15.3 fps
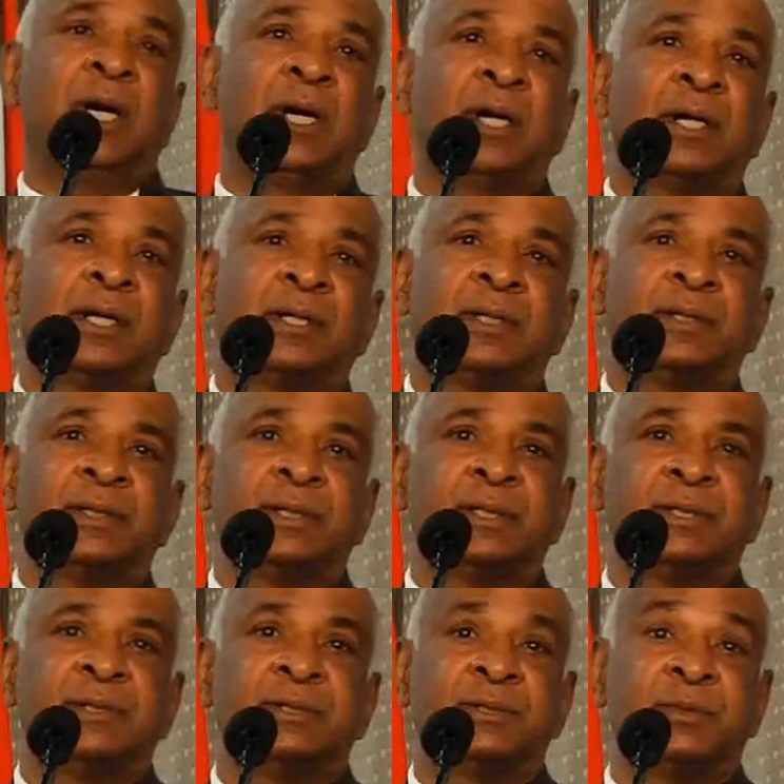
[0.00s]

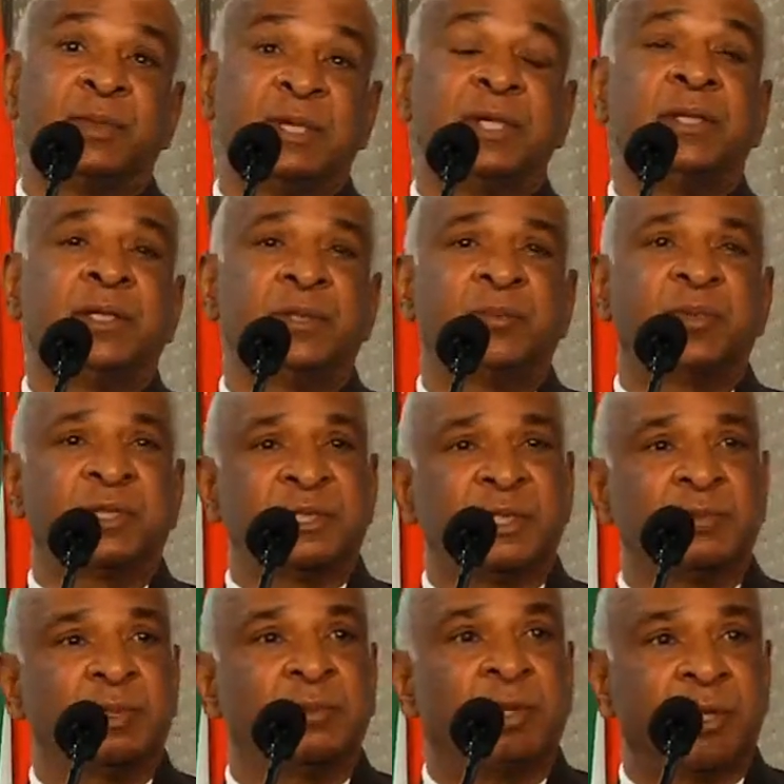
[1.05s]
is to be the
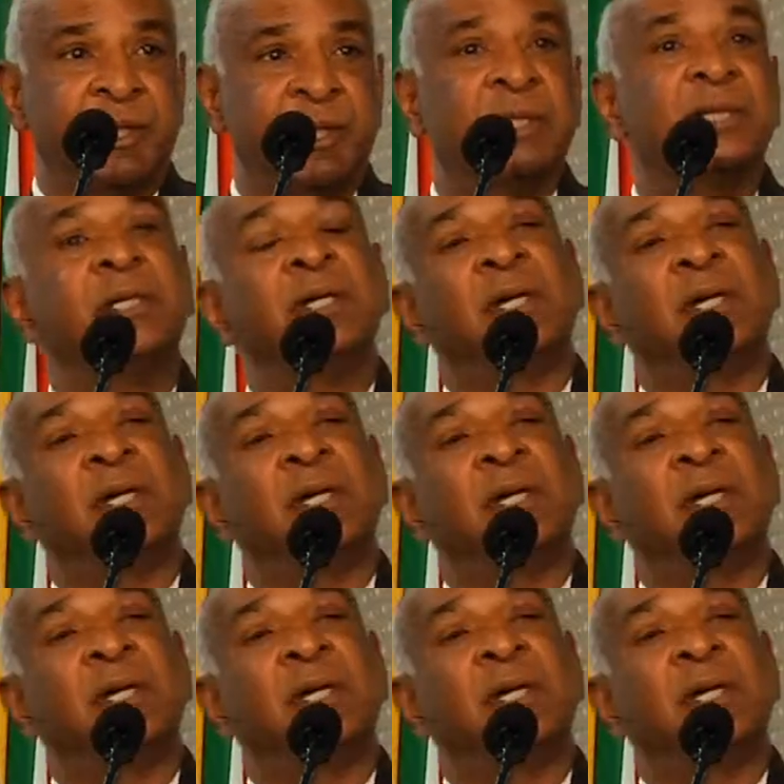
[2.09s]
principal body